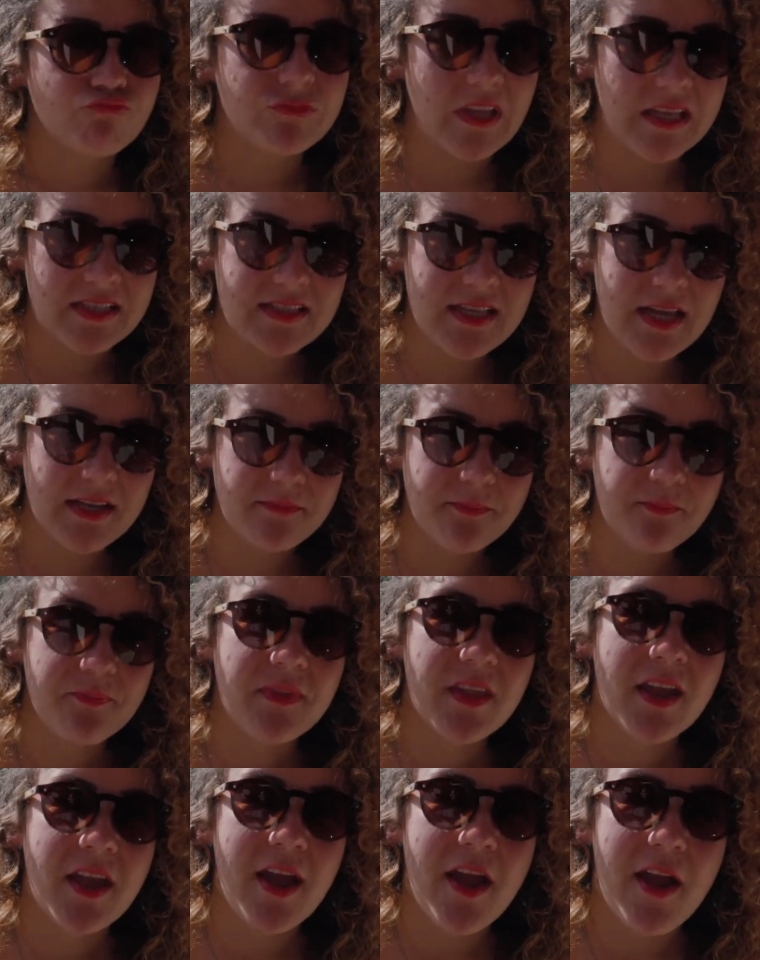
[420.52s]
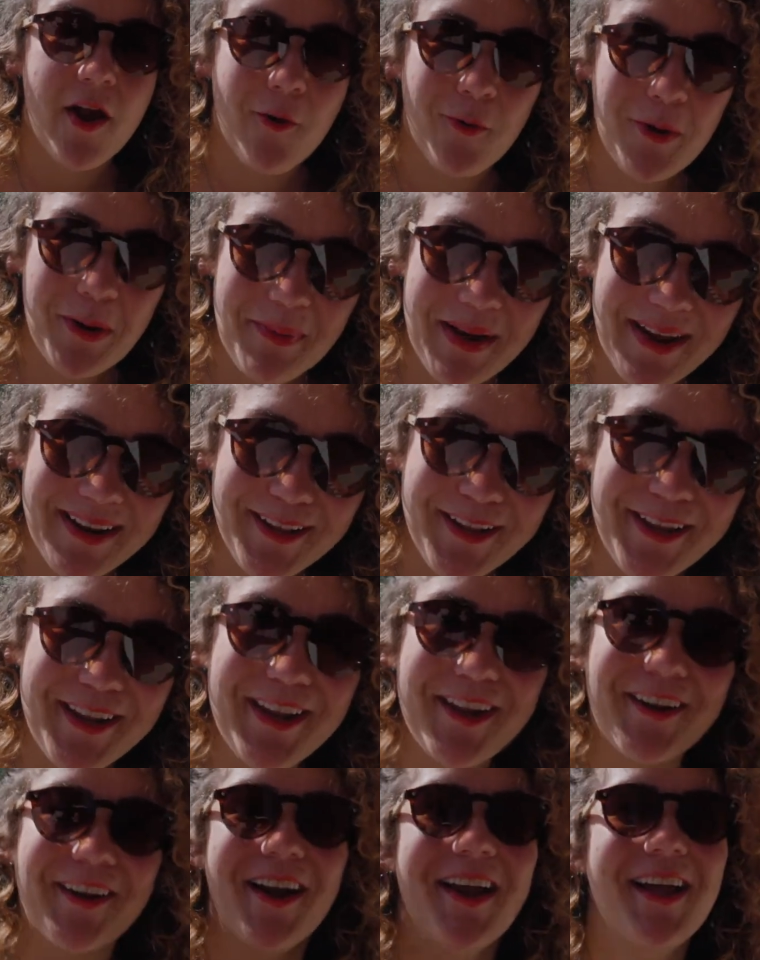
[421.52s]
That's that. We made it
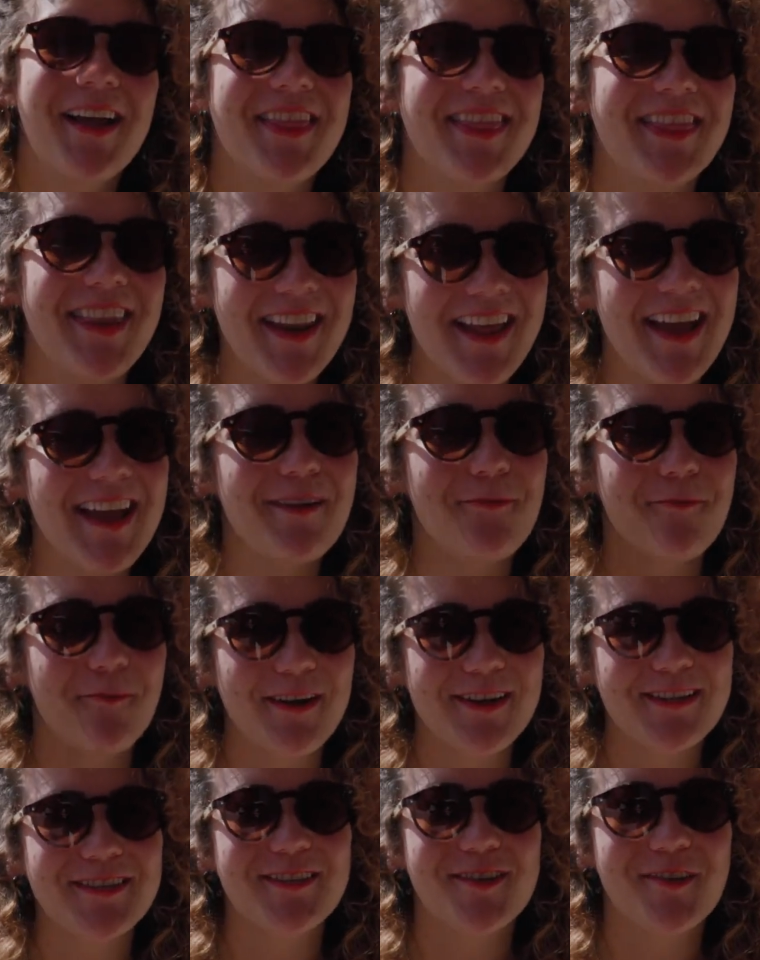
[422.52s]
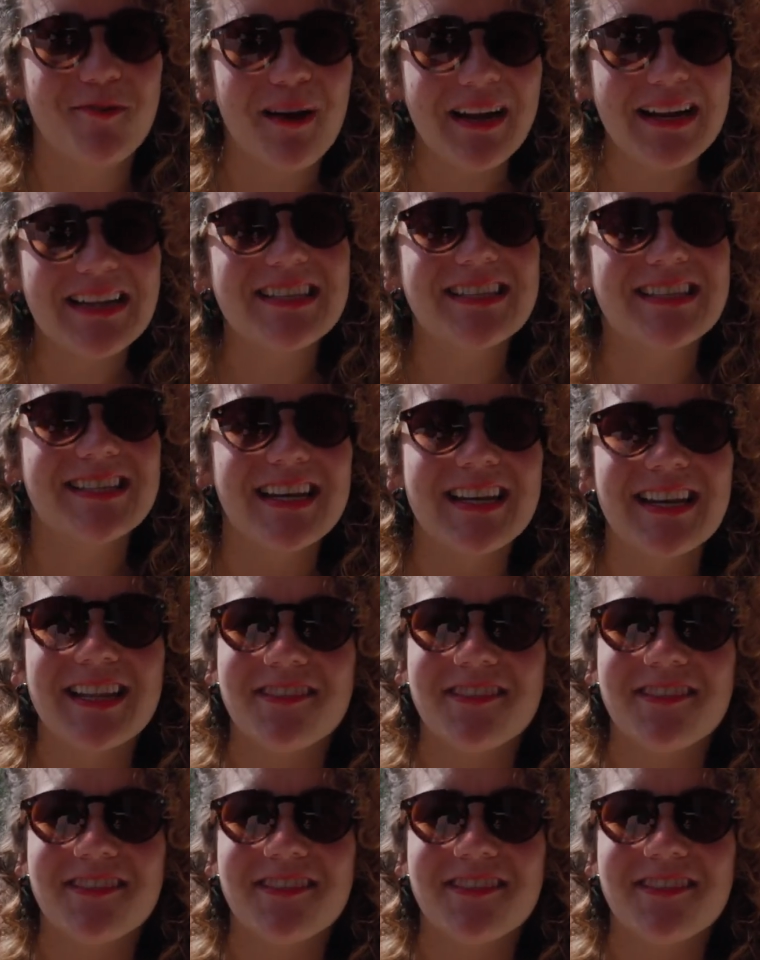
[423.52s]
here. The night was quite an